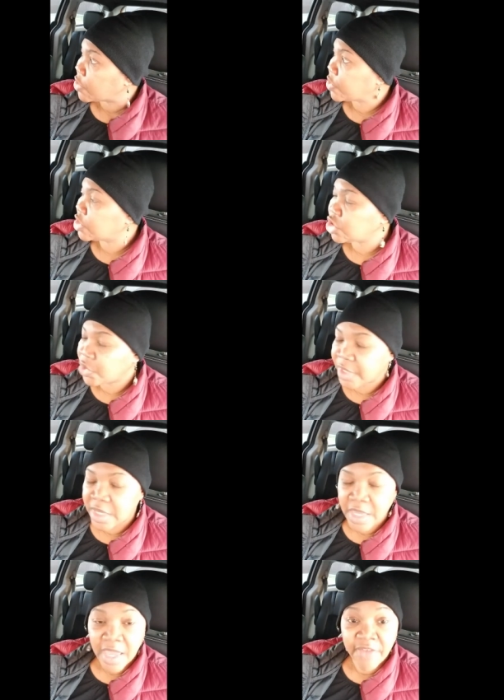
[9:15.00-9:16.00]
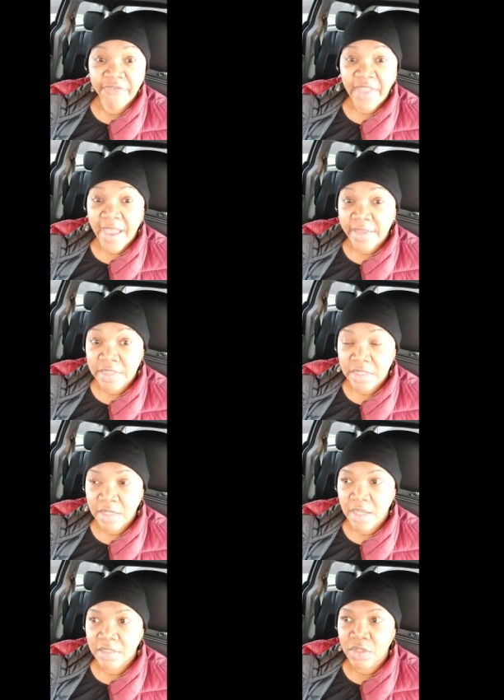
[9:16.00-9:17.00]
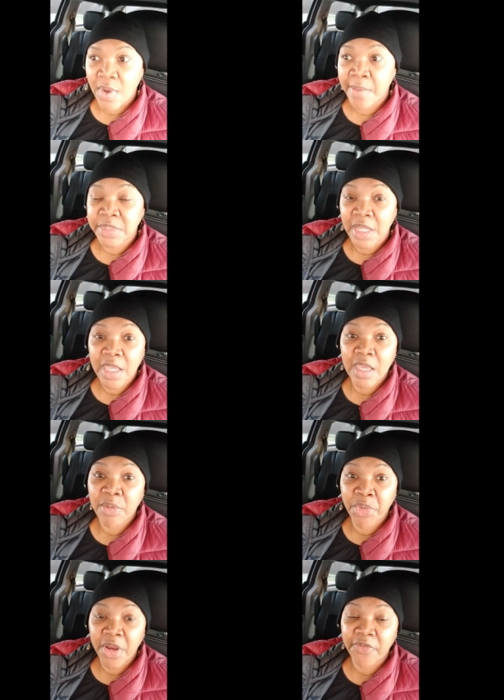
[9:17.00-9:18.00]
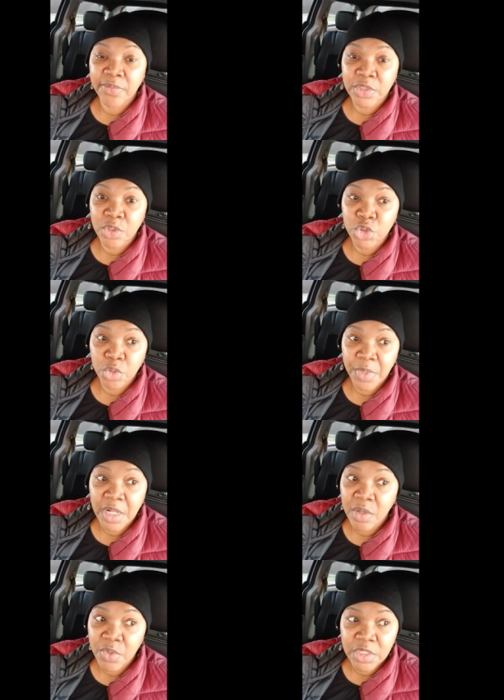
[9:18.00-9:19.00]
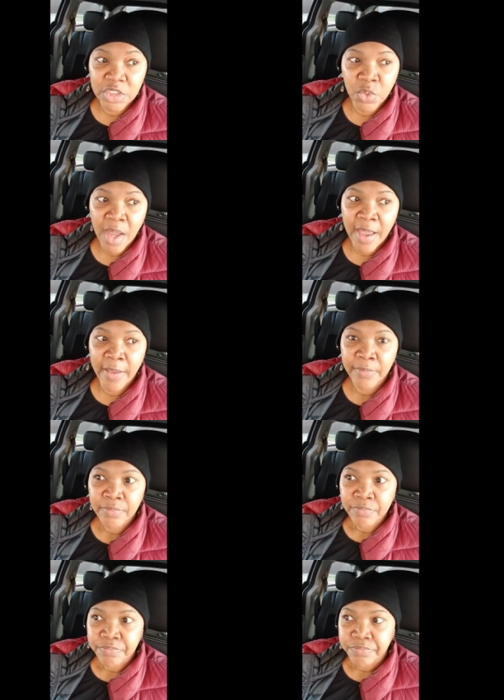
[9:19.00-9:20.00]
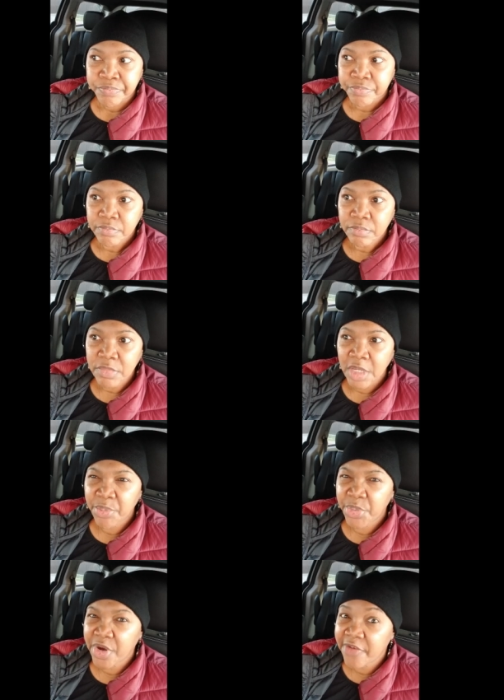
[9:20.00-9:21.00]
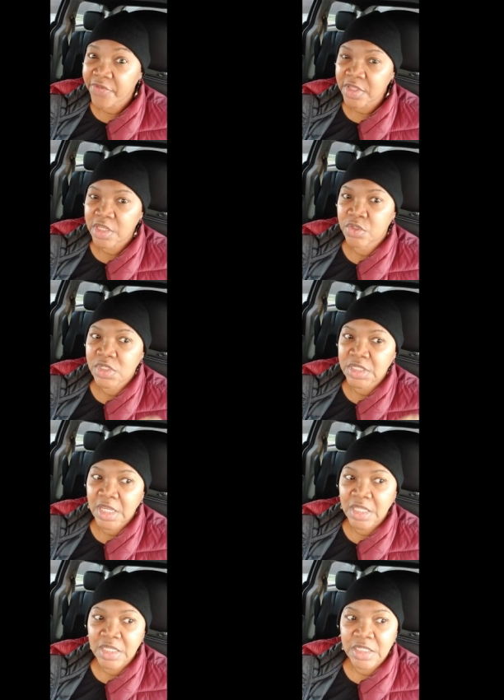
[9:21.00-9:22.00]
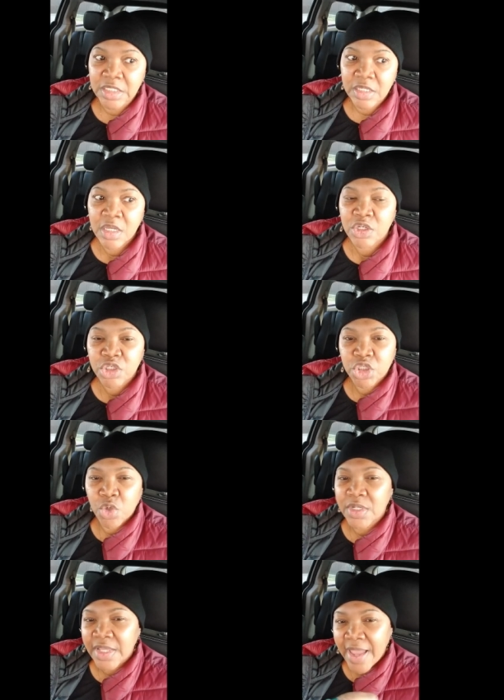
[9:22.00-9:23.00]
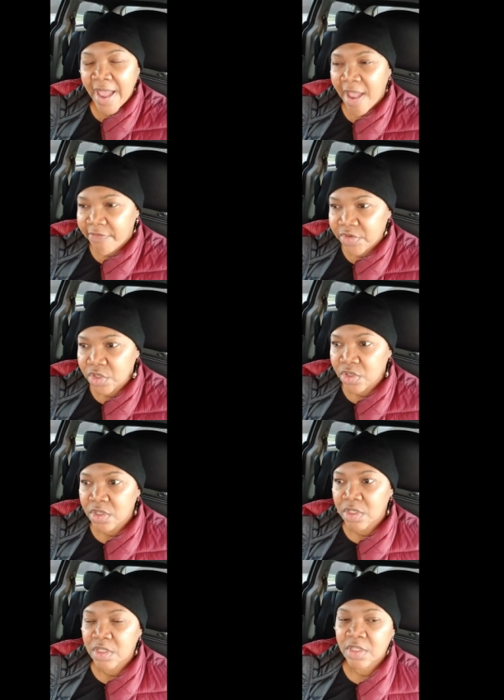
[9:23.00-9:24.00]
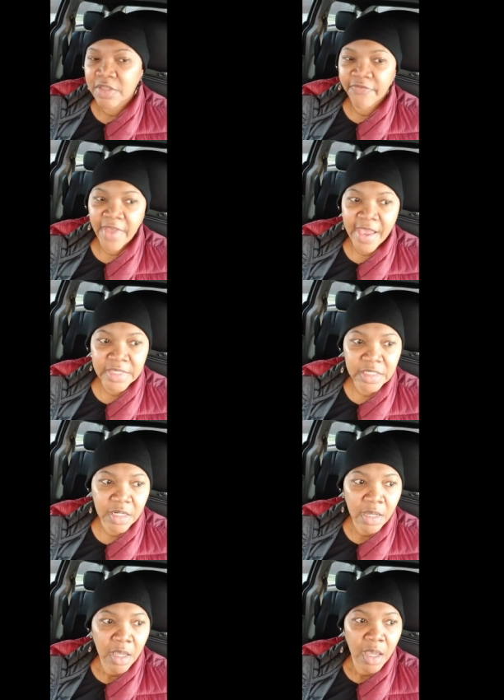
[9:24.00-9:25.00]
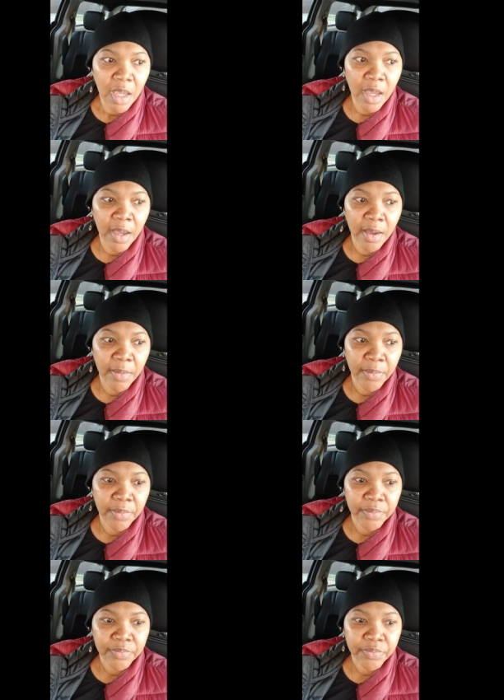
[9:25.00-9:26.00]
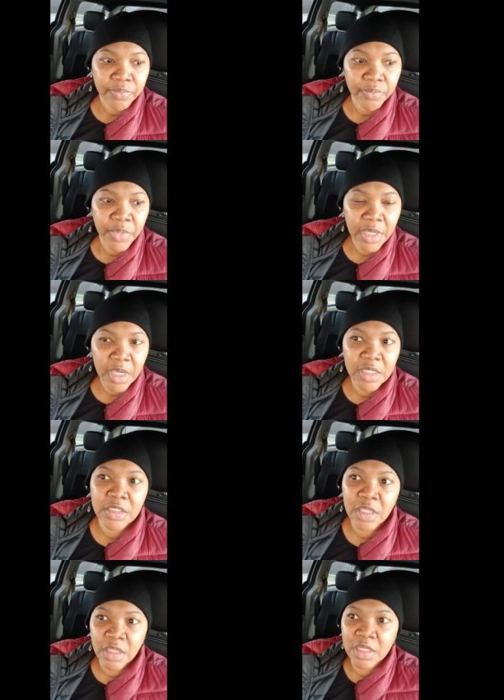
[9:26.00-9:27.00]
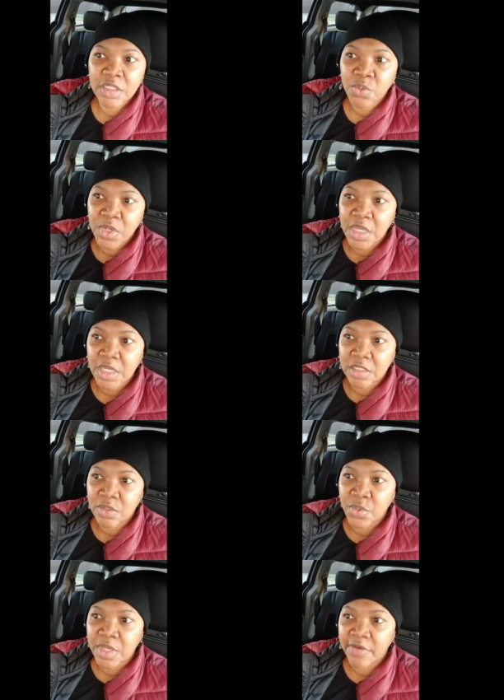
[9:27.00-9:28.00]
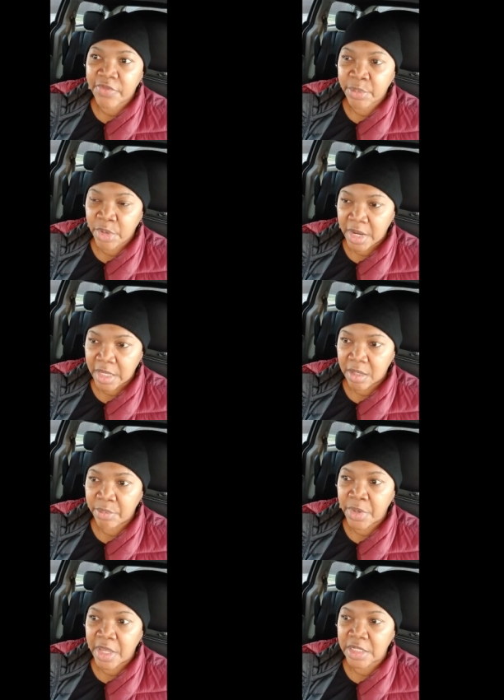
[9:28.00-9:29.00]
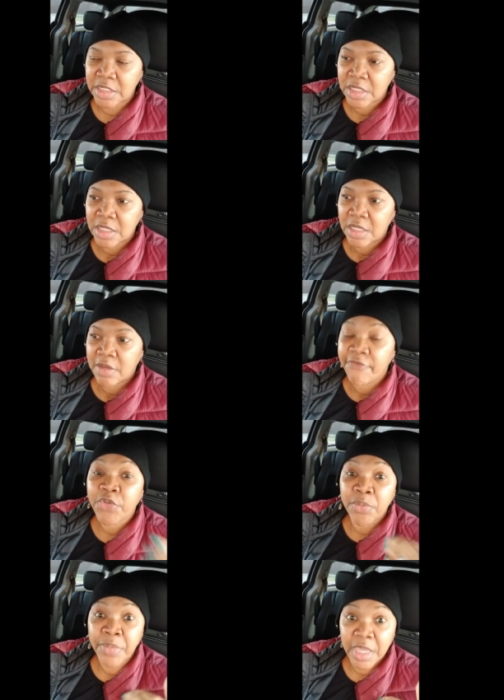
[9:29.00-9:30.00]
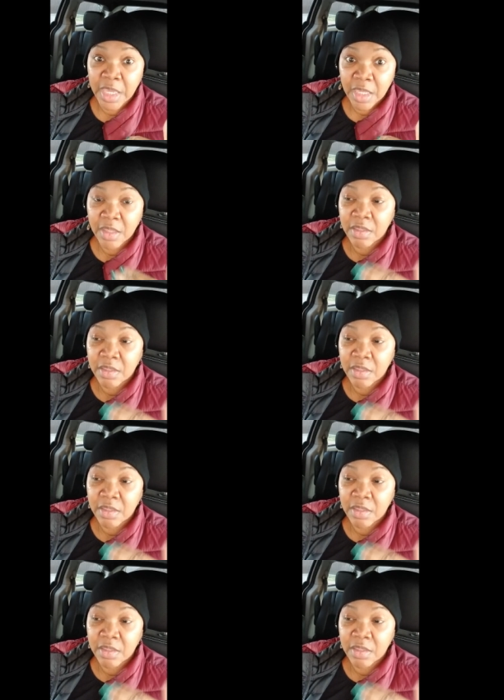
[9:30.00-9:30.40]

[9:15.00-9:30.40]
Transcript: we're doing a fast. So I'm taking a break from social media, which is why prayerfully you're seeing this shortly after the fast um, because this week is the week of the break. But for me,